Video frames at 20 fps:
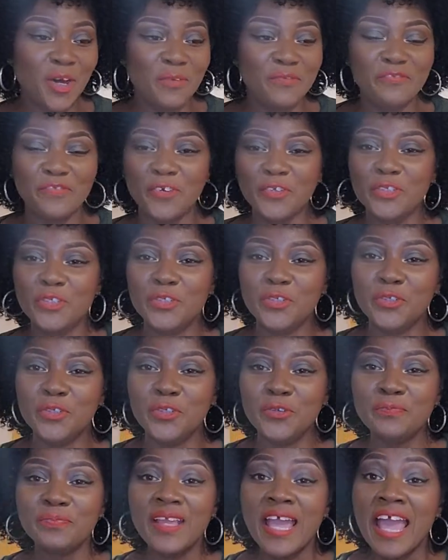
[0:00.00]
up for
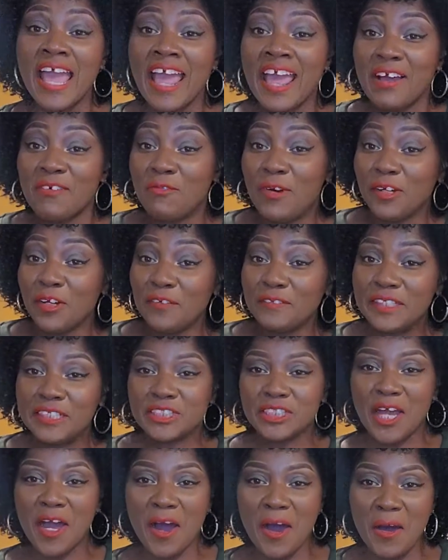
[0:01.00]
you. One of the
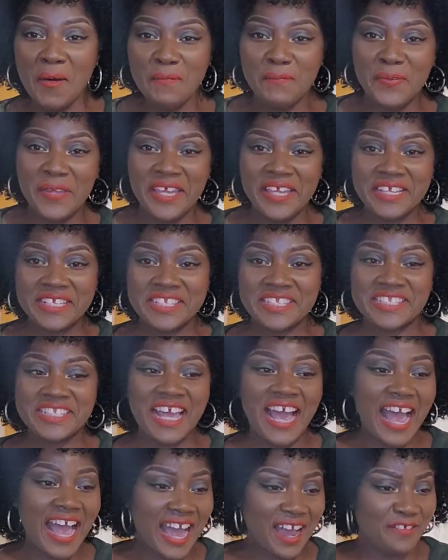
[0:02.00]
topics,
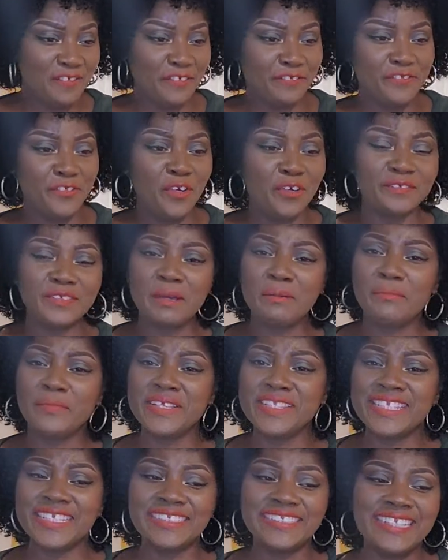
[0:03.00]
I have a few of them
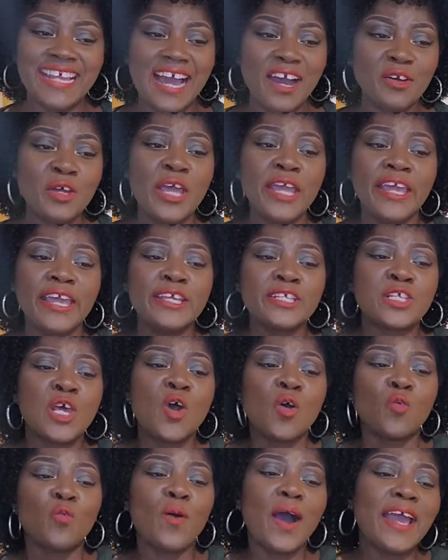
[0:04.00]
written down, is
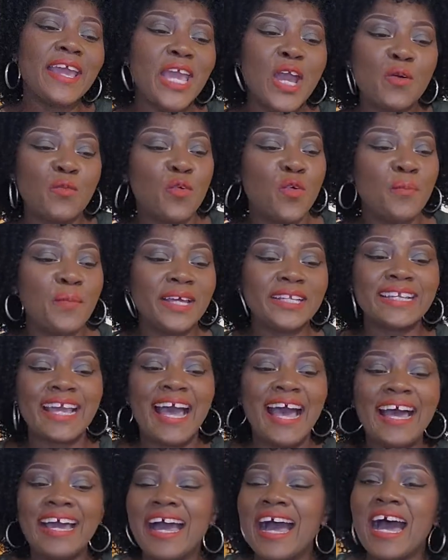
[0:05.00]
why a woman
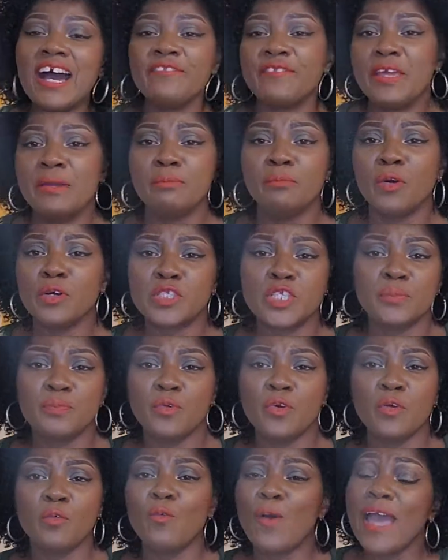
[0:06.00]
can't have
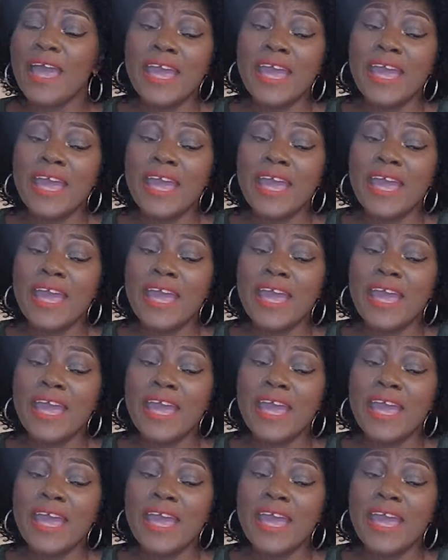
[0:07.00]
multiple